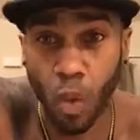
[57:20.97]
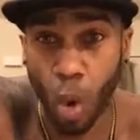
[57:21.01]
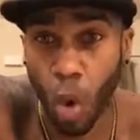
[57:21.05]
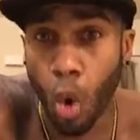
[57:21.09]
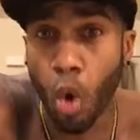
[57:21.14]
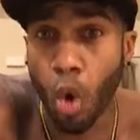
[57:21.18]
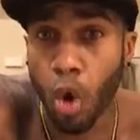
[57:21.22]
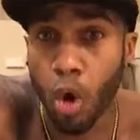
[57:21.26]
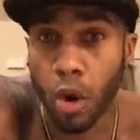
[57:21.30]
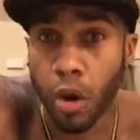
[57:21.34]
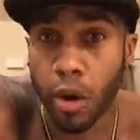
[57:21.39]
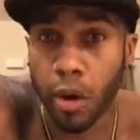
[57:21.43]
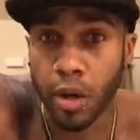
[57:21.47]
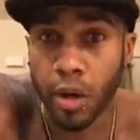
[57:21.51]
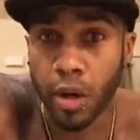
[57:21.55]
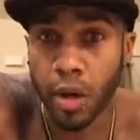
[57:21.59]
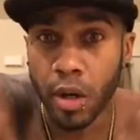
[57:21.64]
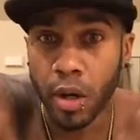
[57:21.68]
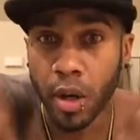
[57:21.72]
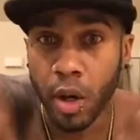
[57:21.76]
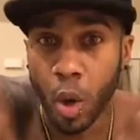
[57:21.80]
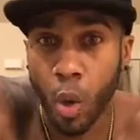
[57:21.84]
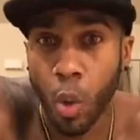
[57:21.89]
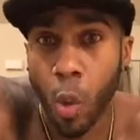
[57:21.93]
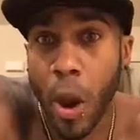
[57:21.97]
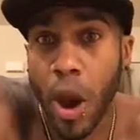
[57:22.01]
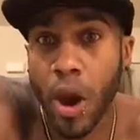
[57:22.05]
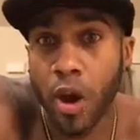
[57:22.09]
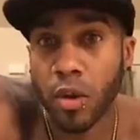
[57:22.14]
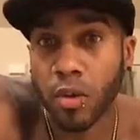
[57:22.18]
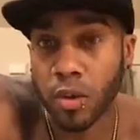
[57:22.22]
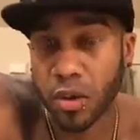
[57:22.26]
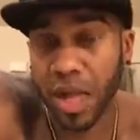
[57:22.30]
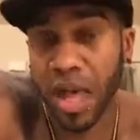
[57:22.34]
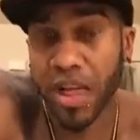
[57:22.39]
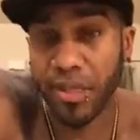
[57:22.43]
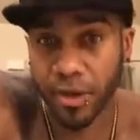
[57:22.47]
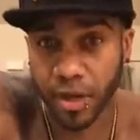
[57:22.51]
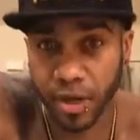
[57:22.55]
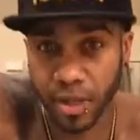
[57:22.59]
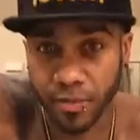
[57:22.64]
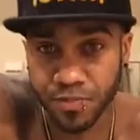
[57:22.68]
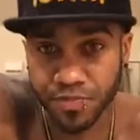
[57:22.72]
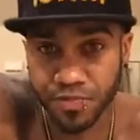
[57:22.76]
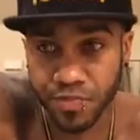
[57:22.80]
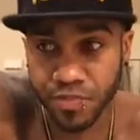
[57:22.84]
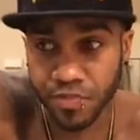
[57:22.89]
or wear leather.